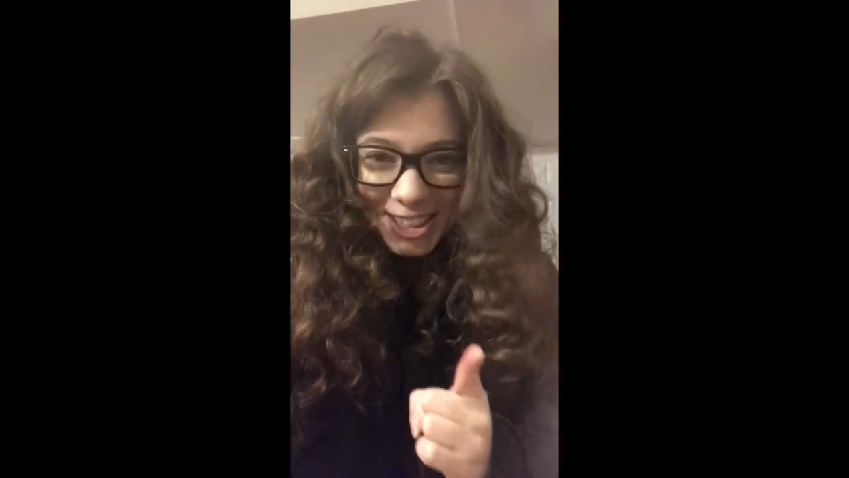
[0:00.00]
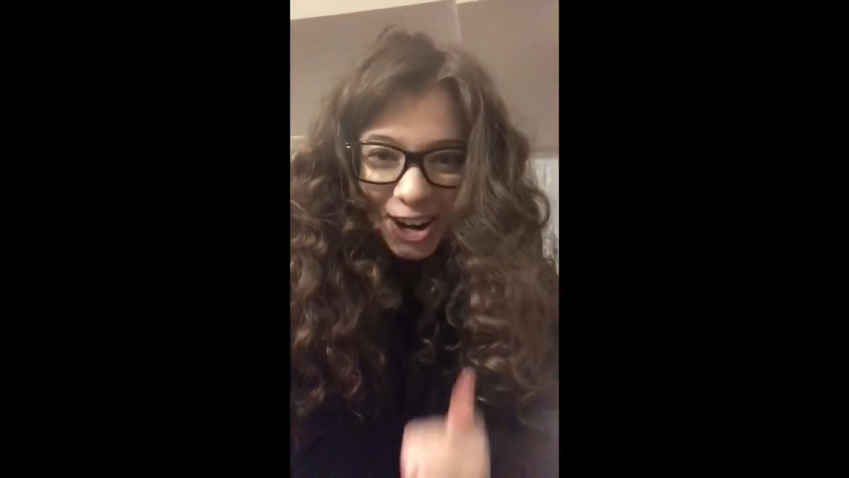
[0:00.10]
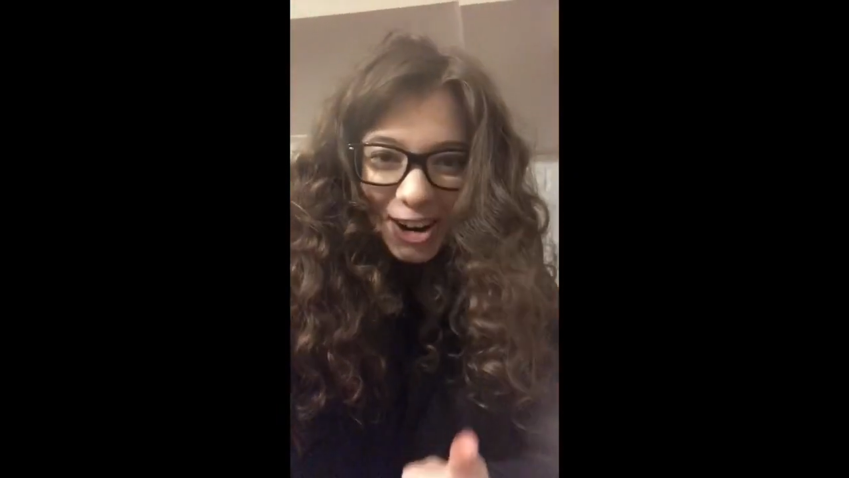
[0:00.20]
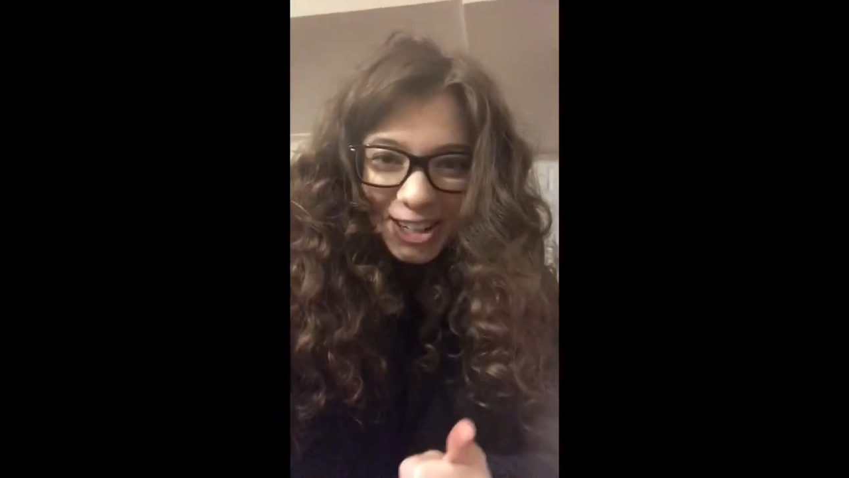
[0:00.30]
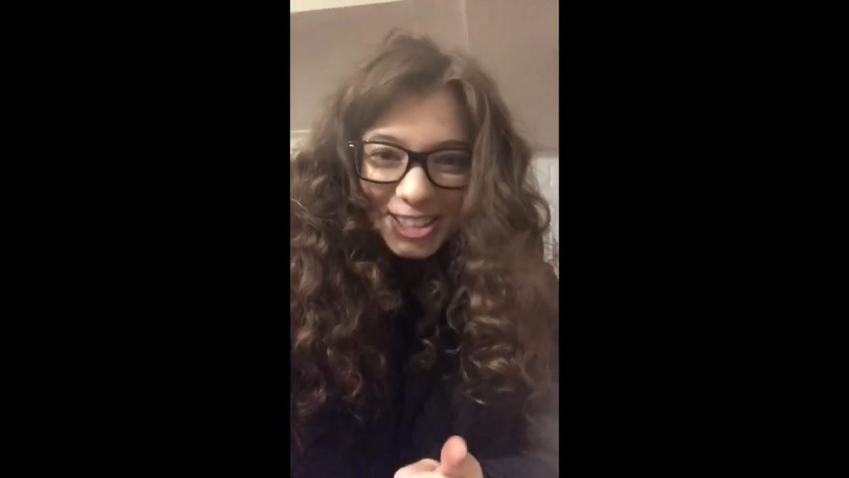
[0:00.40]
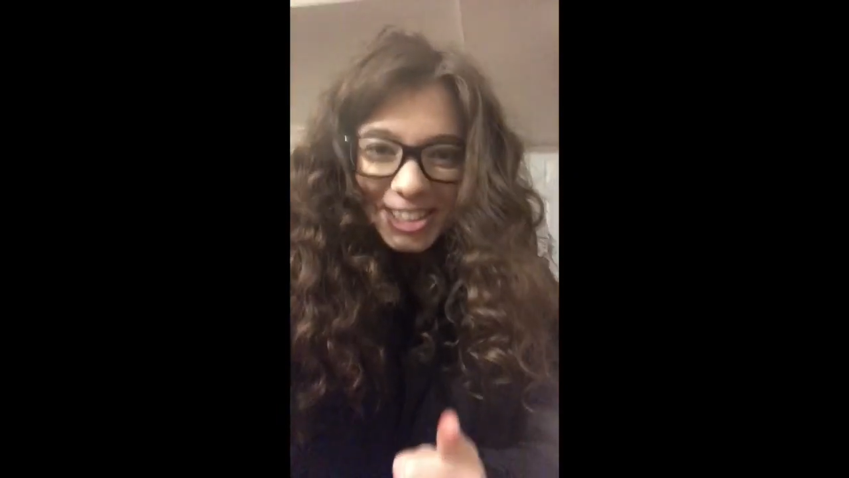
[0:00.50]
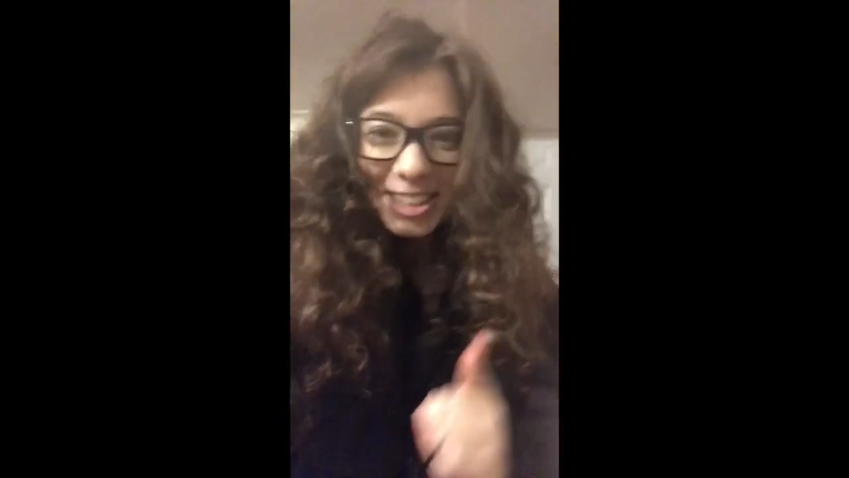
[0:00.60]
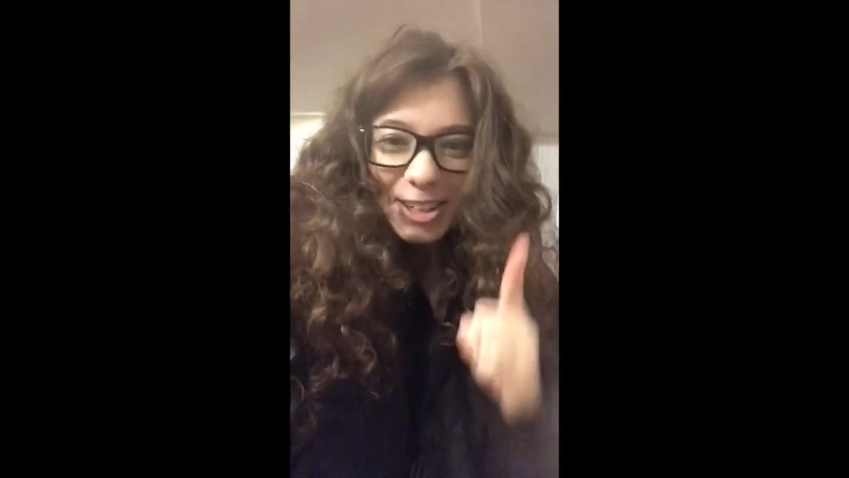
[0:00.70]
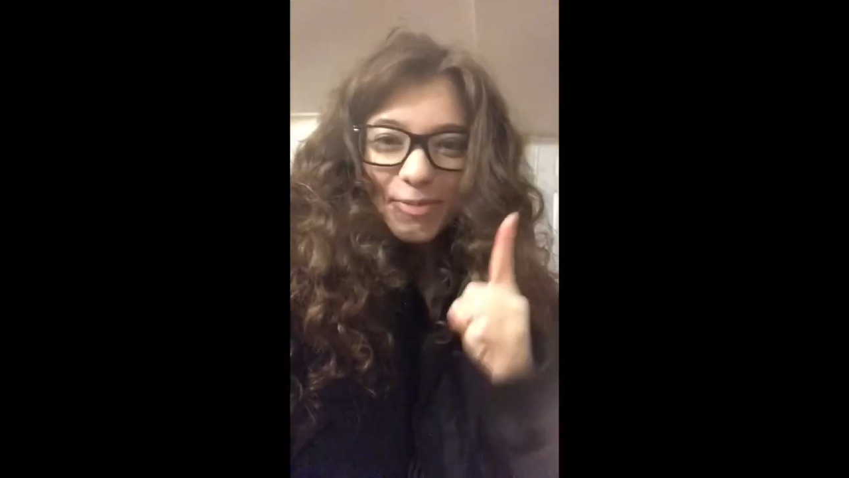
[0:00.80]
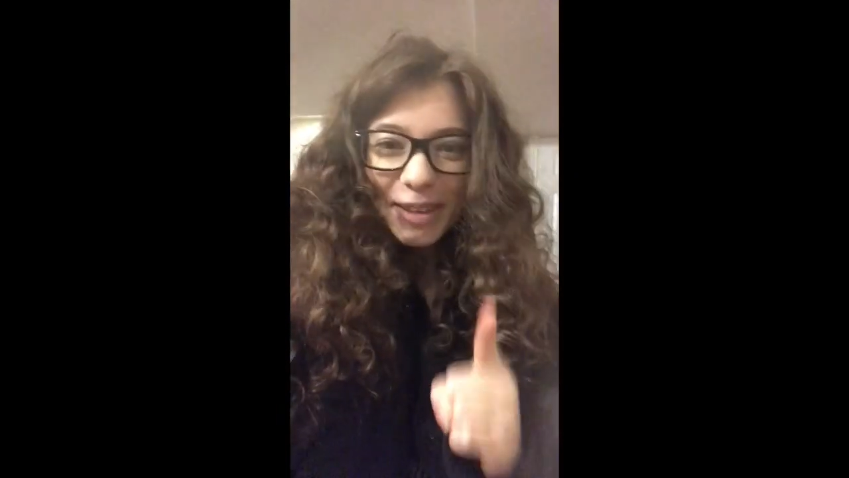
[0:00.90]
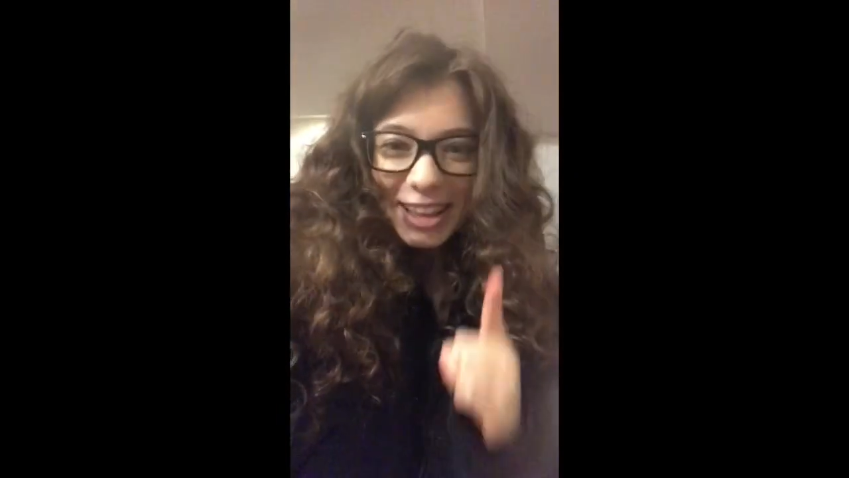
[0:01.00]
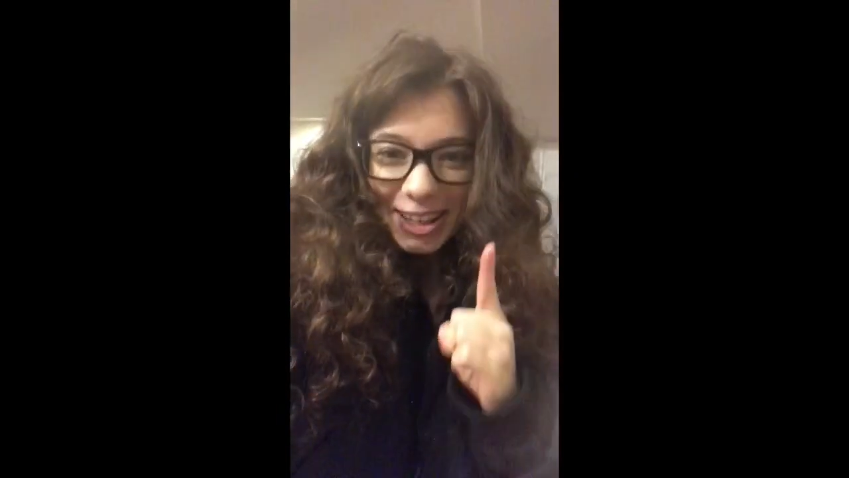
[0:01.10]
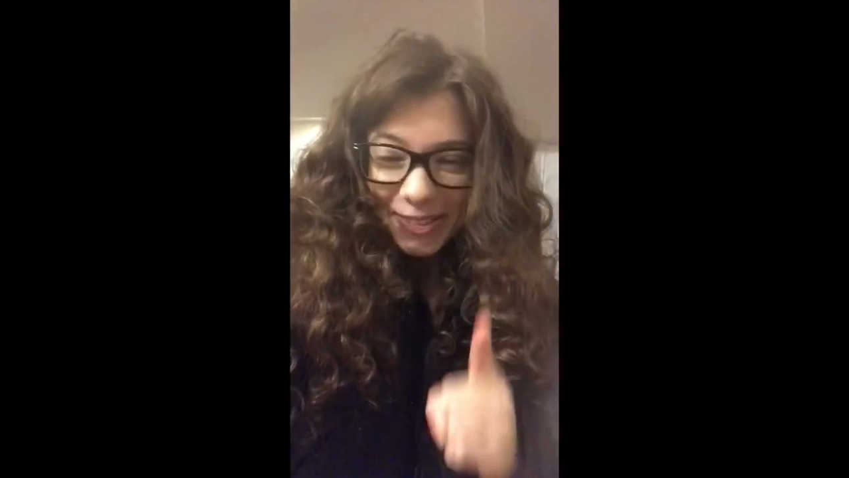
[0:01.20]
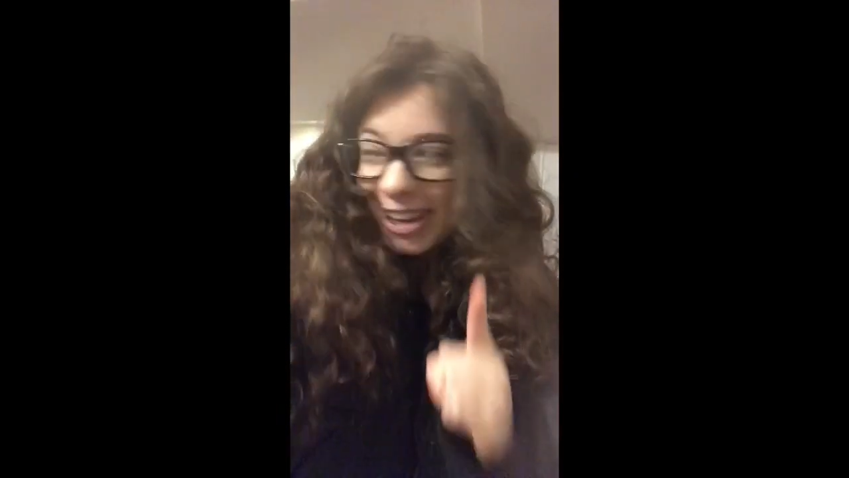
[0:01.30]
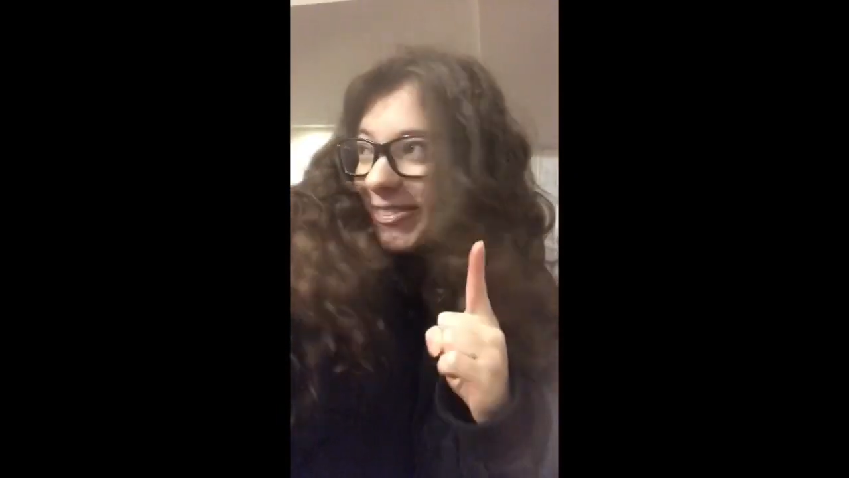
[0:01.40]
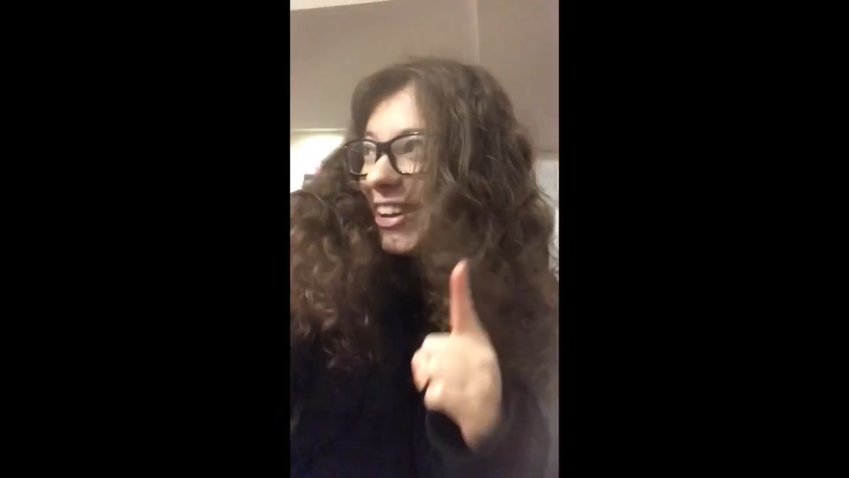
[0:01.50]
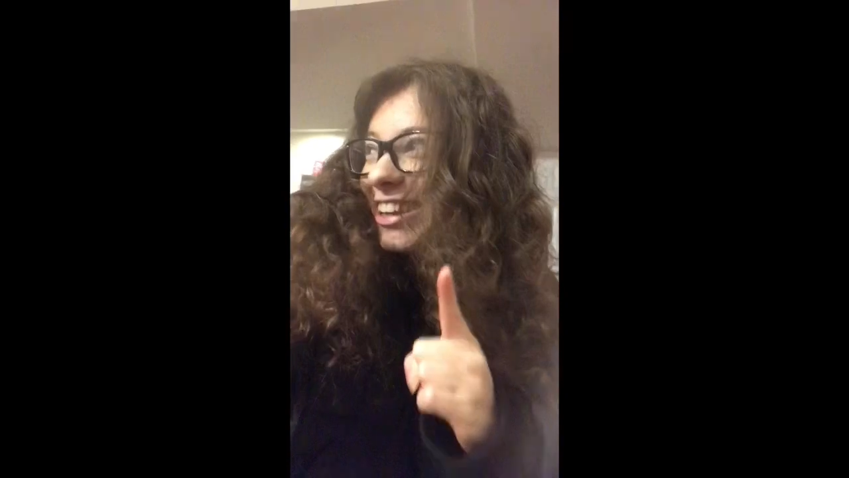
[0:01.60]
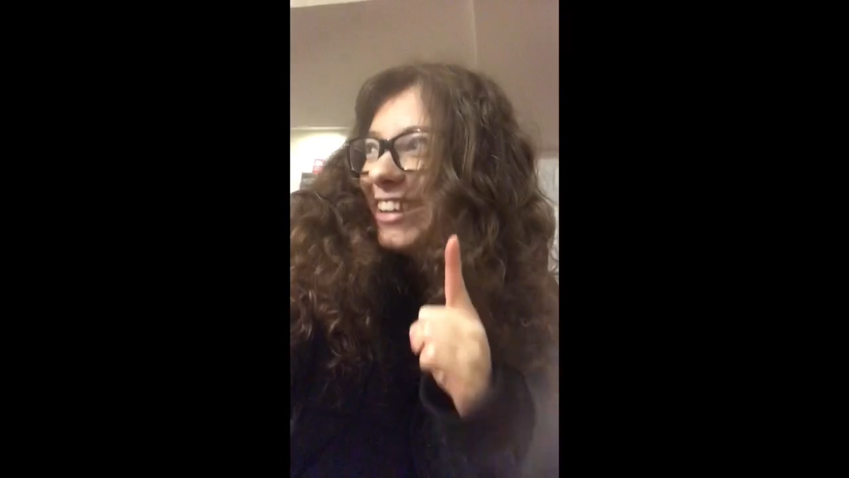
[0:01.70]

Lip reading: charged. Don't be like me and